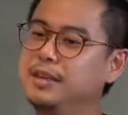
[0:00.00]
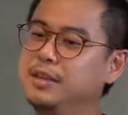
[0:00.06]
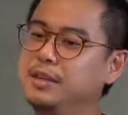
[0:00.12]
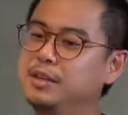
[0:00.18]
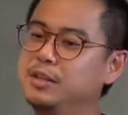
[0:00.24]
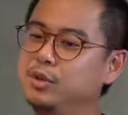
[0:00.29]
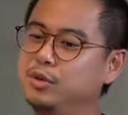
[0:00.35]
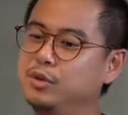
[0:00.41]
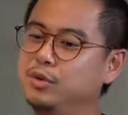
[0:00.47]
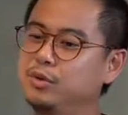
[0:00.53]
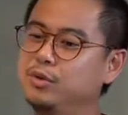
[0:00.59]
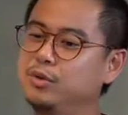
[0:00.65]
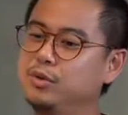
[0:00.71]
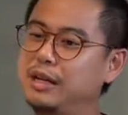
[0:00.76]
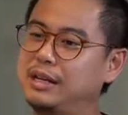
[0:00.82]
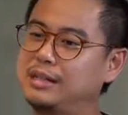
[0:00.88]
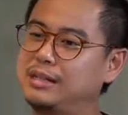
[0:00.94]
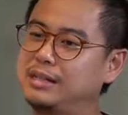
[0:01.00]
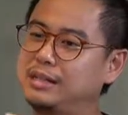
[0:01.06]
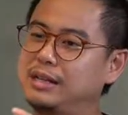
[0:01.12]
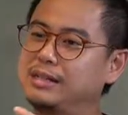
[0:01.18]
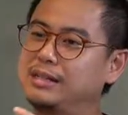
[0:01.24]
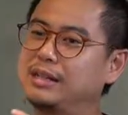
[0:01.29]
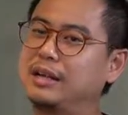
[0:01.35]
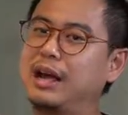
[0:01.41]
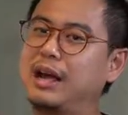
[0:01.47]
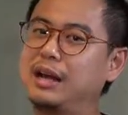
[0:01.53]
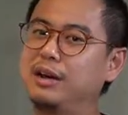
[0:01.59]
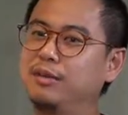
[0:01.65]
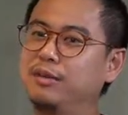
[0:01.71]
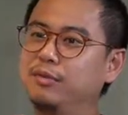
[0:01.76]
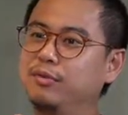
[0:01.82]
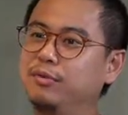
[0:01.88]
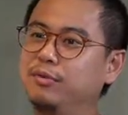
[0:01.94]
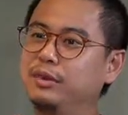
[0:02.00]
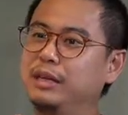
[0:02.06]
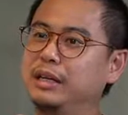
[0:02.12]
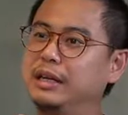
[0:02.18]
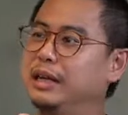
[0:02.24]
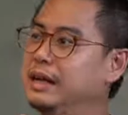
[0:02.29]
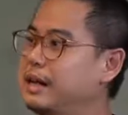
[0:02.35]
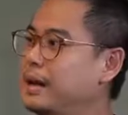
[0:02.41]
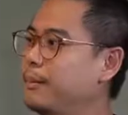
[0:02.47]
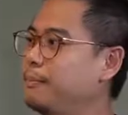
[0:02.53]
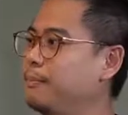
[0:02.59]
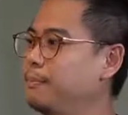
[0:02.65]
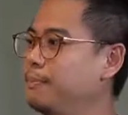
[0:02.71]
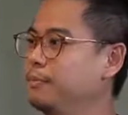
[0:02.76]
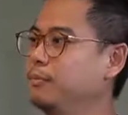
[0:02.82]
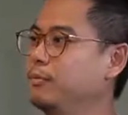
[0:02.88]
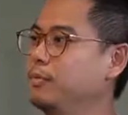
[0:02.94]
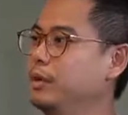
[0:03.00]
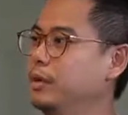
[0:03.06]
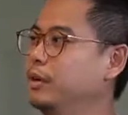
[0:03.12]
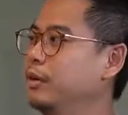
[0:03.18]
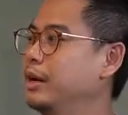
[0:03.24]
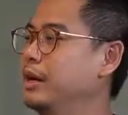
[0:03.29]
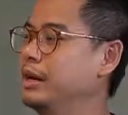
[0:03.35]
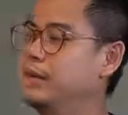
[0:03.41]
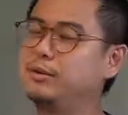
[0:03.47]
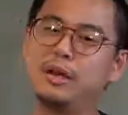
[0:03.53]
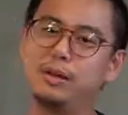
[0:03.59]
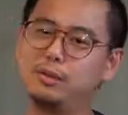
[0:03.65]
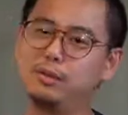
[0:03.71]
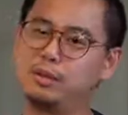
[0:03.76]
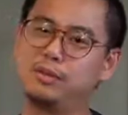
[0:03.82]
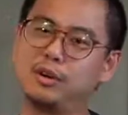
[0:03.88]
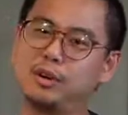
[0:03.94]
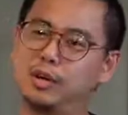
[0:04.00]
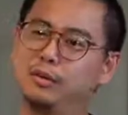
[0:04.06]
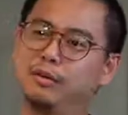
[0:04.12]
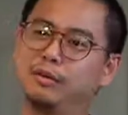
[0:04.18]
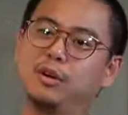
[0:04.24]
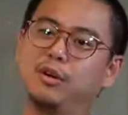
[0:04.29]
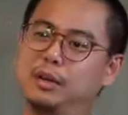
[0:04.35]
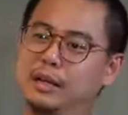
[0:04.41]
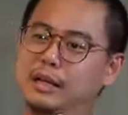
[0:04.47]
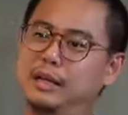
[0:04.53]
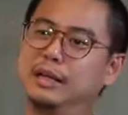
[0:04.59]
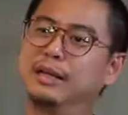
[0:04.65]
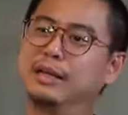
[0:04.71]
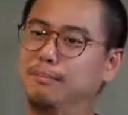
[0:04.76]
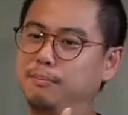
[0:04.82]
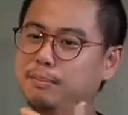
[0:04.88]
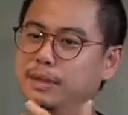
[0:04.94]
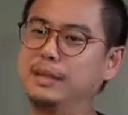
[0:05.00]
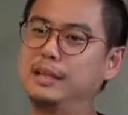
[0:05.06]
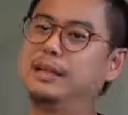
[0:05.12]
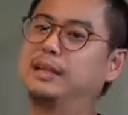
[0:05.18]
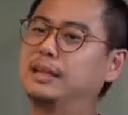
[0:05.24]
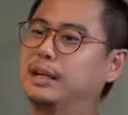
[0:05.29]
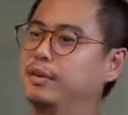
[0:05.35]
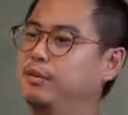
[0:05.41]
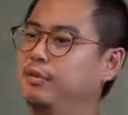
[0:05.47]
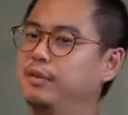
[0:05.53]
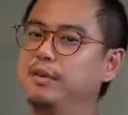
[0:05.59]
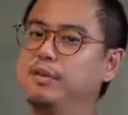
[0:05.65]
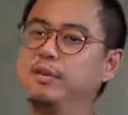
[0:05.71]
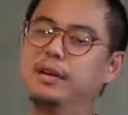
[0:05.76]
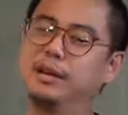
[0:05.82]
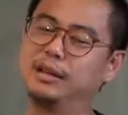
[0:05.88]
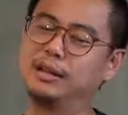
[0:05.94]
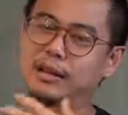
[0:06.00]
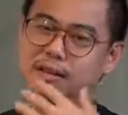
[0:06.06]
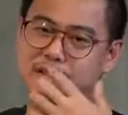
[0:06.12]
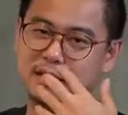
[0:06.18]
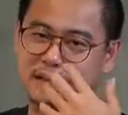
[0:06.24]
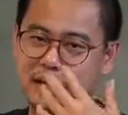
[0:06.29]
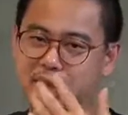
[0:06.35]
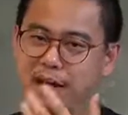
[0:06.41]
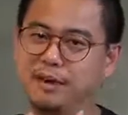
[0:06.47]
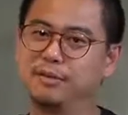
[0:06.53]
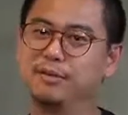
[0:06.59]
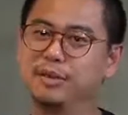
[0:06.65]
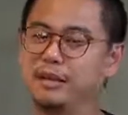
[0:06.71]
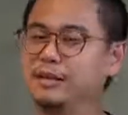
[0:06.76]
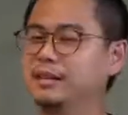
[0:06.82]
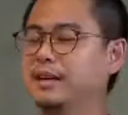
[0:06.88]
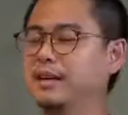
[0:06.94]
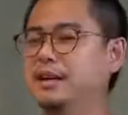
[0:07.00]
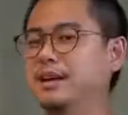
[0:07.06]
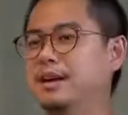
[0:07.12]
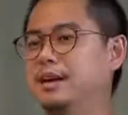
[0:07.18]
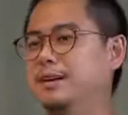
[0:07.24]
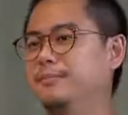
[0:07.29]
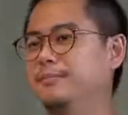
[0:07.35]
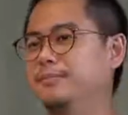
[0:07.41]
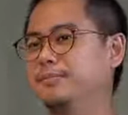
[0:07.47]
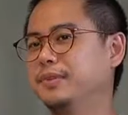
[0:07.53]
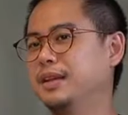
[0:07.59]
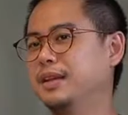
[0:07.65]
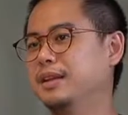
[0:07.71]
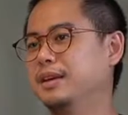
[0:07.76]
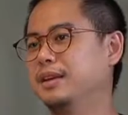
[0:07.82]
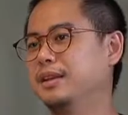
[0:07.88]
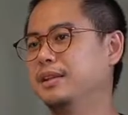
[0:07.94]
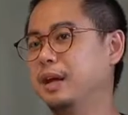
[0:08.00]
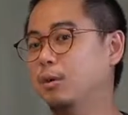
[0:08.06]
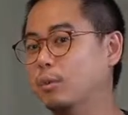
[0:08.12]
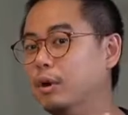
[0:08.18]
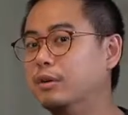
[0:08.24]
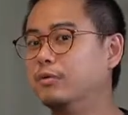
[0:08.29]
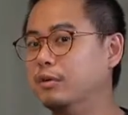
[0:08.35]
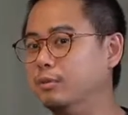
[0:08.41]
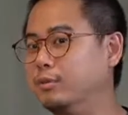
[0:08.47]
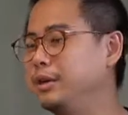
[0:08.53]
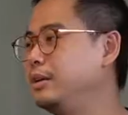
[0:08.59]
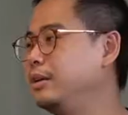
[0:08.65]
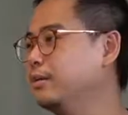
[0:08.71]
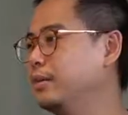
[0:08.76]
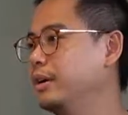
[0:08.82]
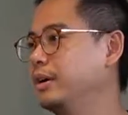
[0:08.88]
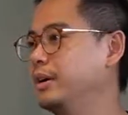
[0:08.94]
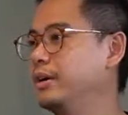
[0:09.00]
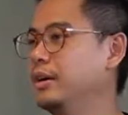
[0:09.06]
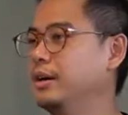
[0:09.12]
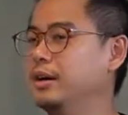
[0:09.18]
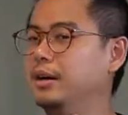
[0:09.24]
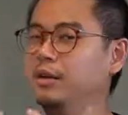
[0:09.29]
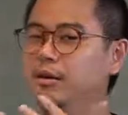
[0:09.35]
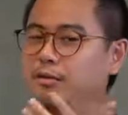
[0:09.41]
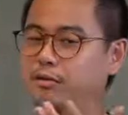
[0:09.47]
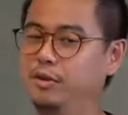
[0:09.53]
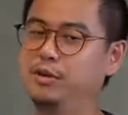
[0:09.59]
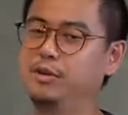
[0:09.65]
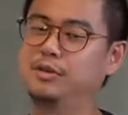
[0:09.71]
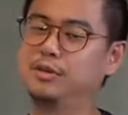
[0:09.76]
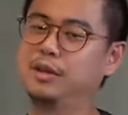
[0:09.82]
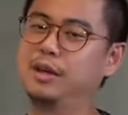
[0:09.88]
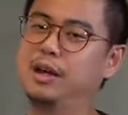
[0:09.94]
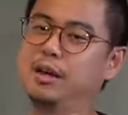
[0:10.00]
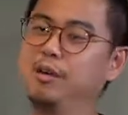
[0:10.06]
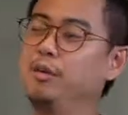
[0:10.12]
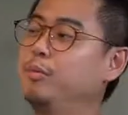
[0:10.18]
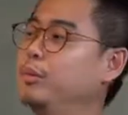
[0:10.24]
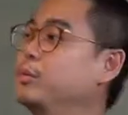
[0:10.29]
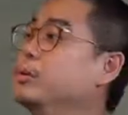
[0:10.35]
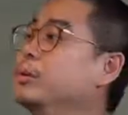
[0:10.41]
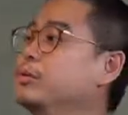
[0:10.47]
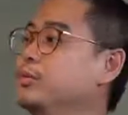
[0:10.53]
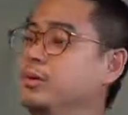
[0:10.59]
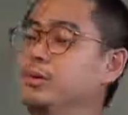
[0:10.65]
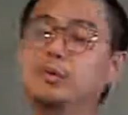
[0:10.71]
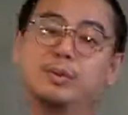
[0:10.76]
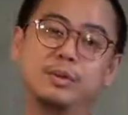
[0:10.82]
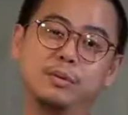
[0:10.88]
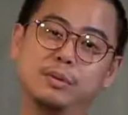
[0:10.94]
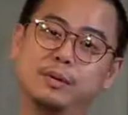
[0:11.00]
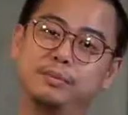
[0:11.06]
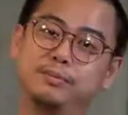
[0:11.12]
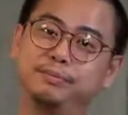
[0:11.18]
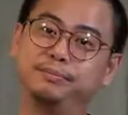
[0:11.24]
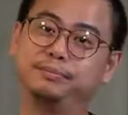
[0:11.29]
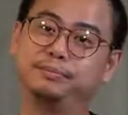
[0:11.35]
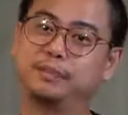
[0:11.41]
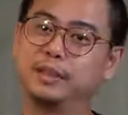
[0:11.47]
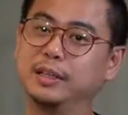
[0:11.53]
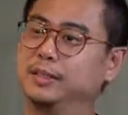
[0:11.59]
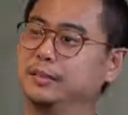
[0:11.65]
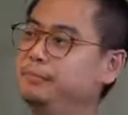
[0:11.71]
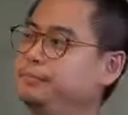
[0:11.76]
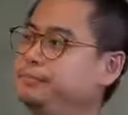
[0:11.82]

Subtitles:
So that's the kind of in-depth, at Equities Tracker, we talk about in-depth being data-driven, right? That's the kind of things that work for me, right? Of course, I hope it works for you as well. Yeah.